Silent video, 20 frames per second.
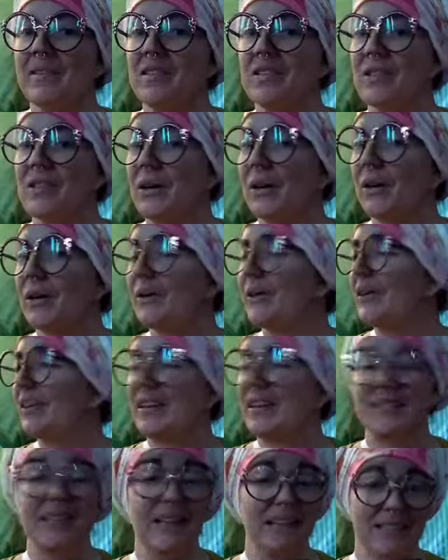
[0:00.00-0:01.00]
so
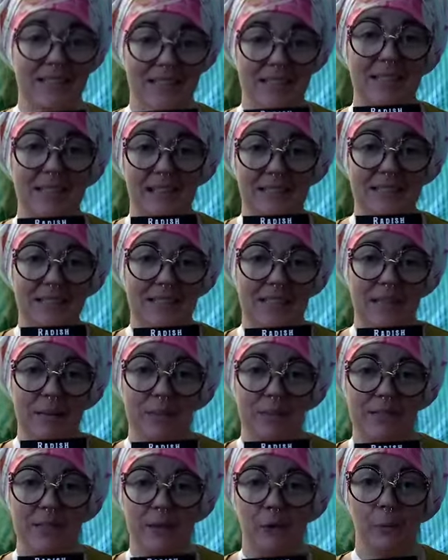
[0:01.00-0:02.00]
th- that's that's
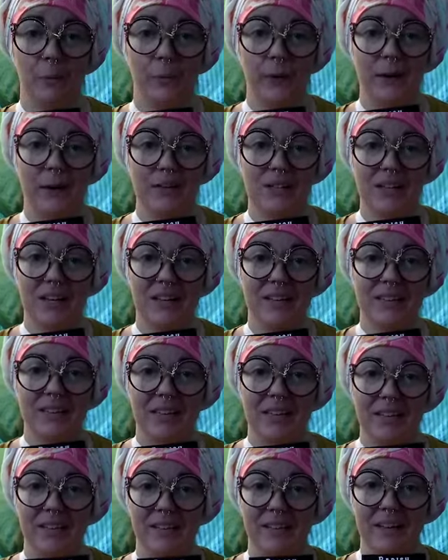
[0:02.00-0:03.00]
Tim's little project.
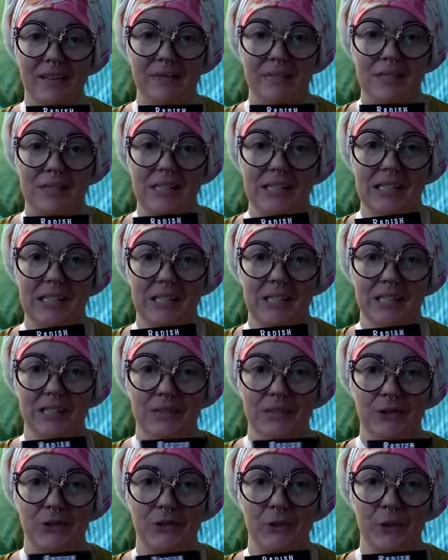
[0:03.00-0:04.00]
He loves to
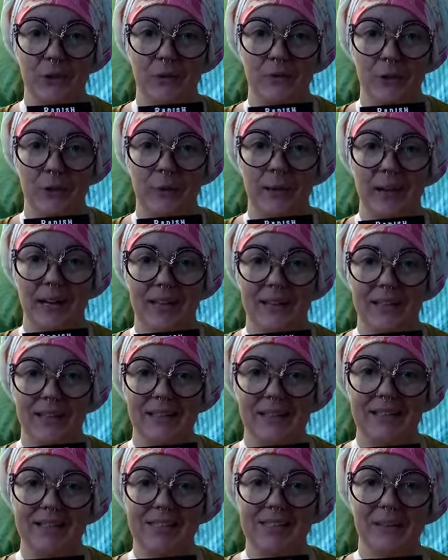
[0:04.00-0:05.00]
grow
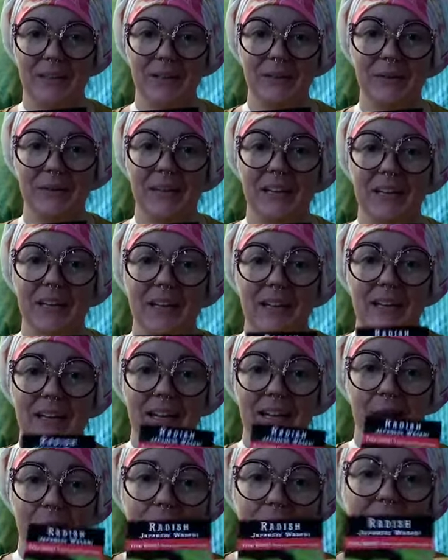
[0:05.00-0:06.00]
varieties. variety. So
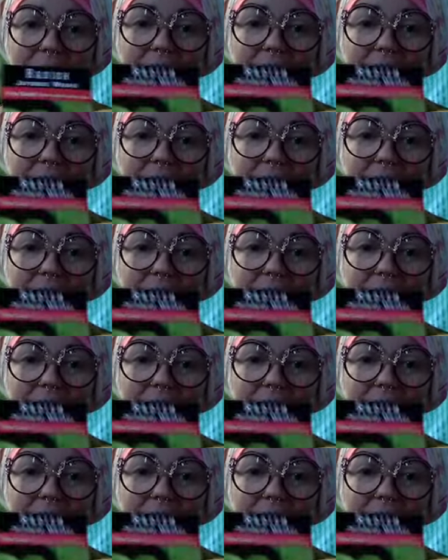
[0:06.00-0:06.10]
here